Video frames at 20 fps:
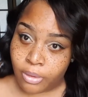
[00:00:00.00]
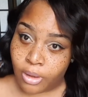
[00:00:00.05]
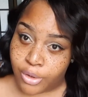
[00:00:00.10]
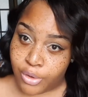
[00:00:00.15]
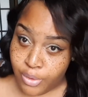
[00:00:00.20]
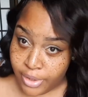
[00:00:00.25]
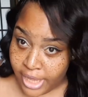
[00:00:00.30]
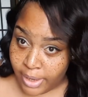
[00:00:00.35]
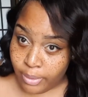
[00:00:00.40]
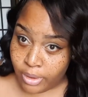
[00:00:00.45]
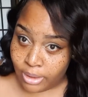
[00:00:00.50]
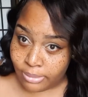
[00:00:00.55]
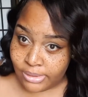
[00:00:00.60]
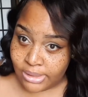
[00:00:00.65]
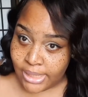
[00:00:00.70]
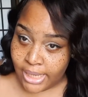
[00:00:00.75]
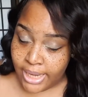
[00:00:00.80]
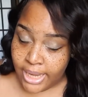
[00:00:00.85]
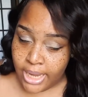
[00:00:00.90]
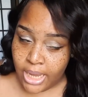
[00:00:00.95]
You get what I'm
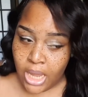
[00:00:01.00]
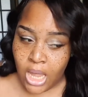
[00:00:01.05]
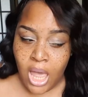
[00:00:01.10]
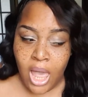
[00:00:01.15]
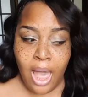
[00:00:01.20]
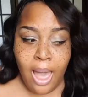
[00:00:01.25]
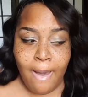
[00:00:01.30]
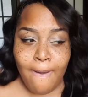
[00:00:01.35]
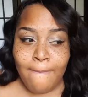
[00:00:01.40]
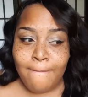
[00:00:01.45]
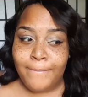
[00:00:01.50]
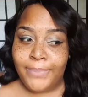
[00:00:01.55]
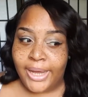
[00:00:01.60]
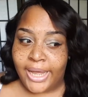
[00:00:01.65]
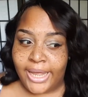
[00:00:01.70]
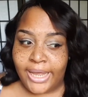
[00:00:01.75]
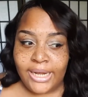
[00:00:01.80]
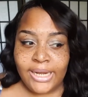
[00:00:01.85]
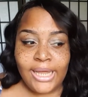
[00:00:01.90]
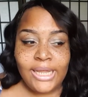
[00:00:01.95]
saying? But